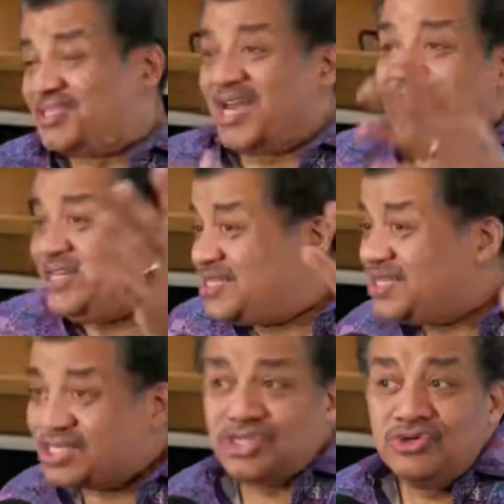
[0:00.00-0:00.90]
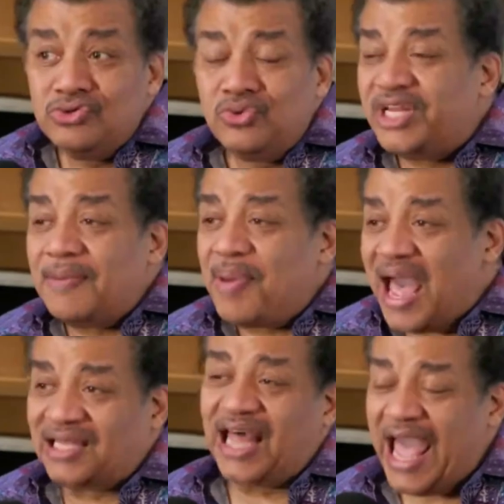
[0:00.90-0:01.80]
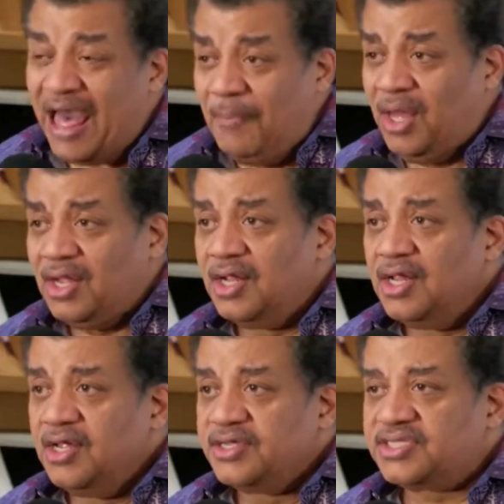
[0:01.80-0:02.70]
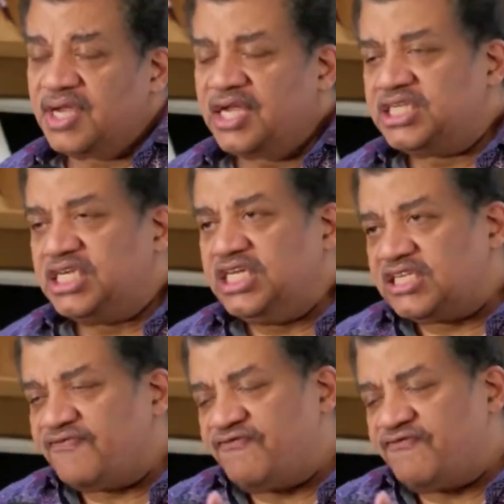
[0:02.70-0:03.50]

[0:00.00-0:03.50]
scientists do in the back lab? Science is